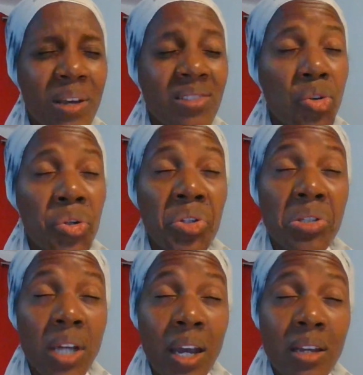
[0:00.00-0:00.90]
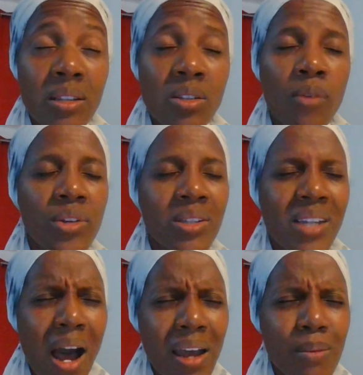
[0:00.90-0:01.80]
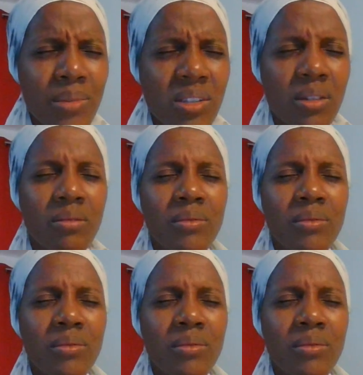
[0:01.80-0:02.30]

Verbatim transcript: based on the signs of the times